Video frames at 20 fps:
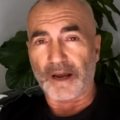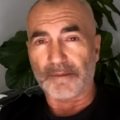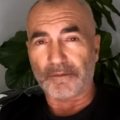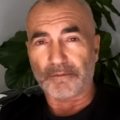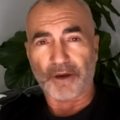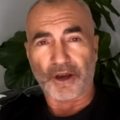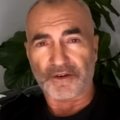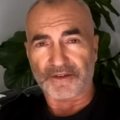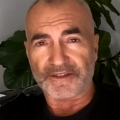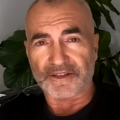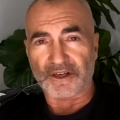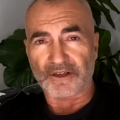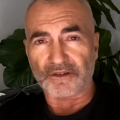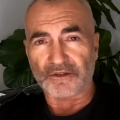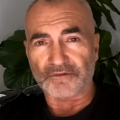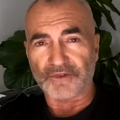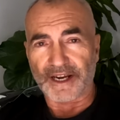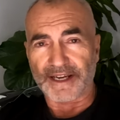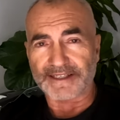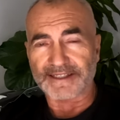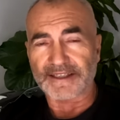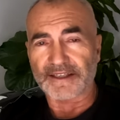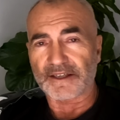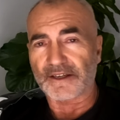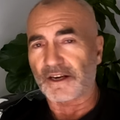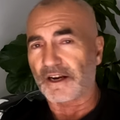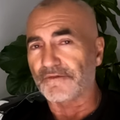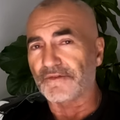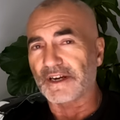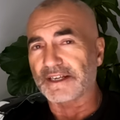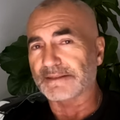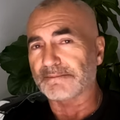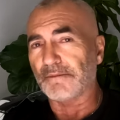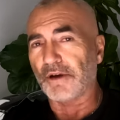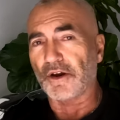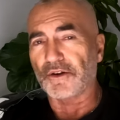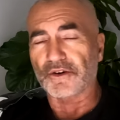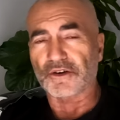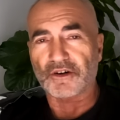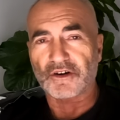I'm a motorcycle racer and I've raced
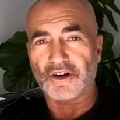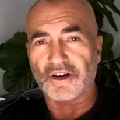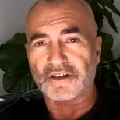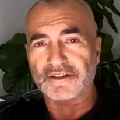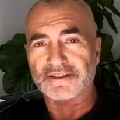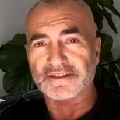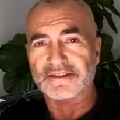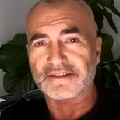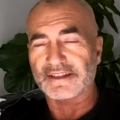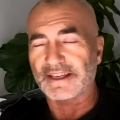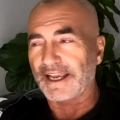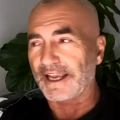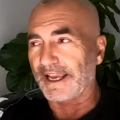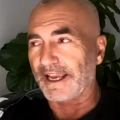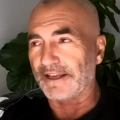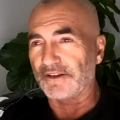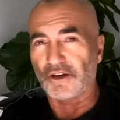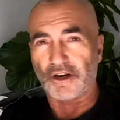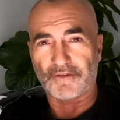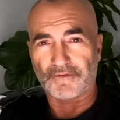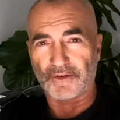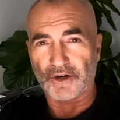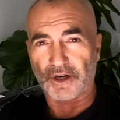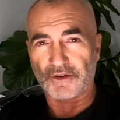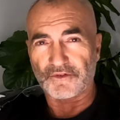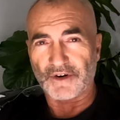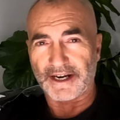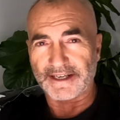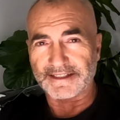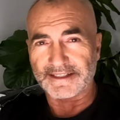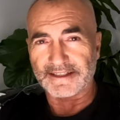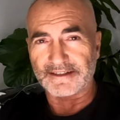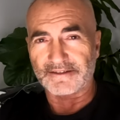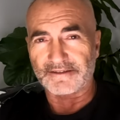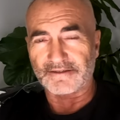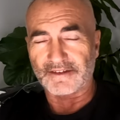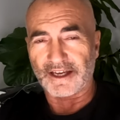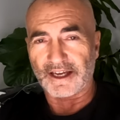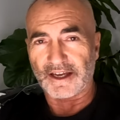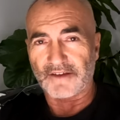motocross and off-road
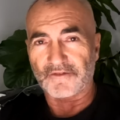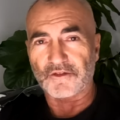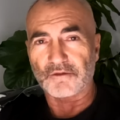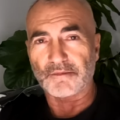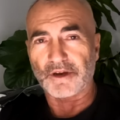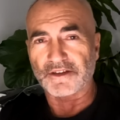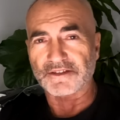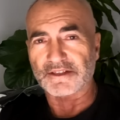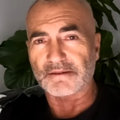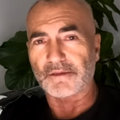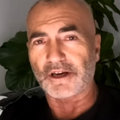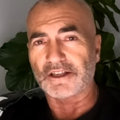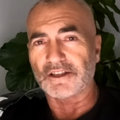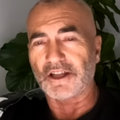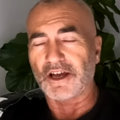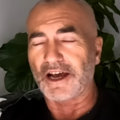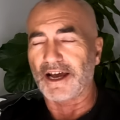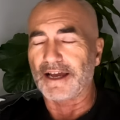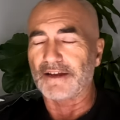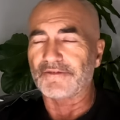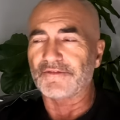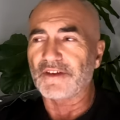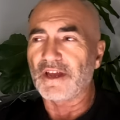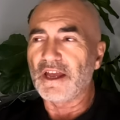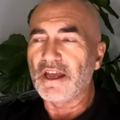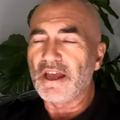racing for most of my life.